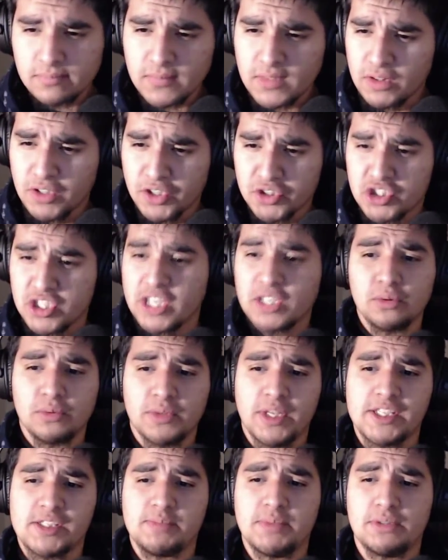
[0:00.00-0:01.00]
The
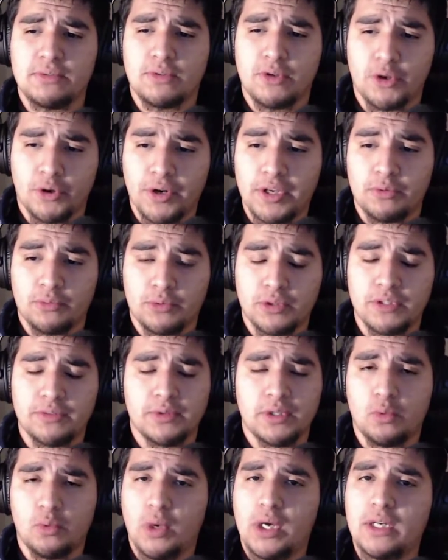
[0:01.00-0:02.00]
channel has been growing really,
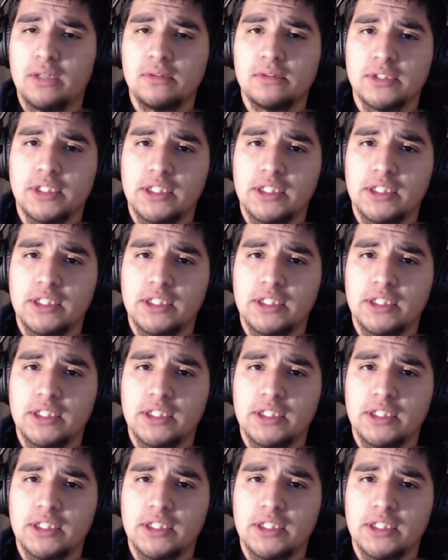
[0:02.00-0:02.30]
really well.